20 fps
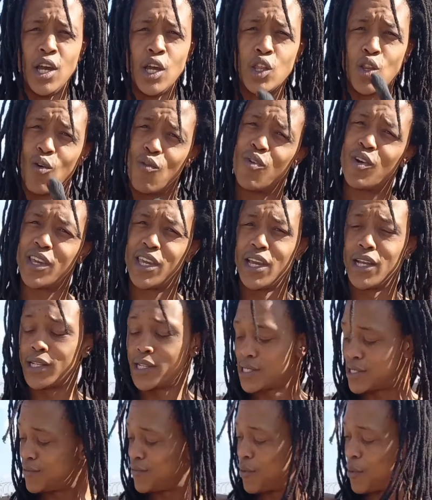Don't forget, this
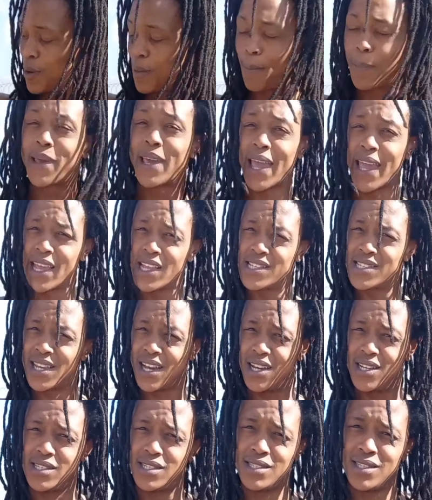is for the gains,
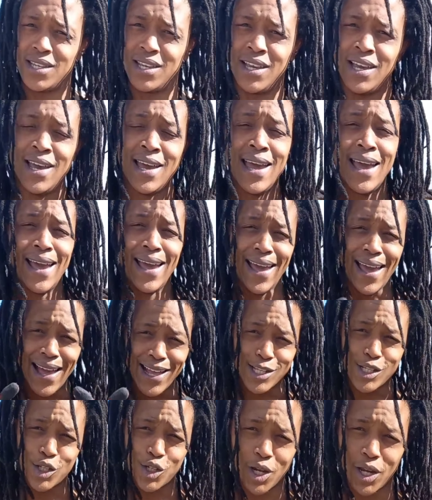guys,
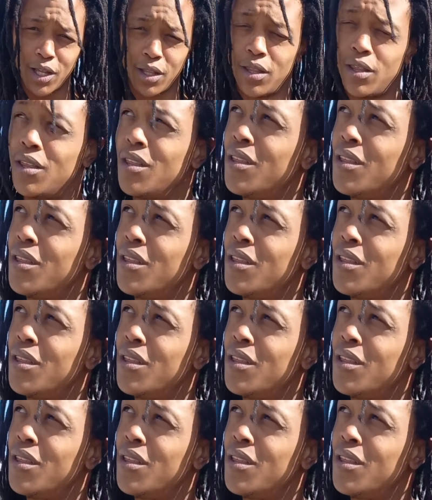and strength.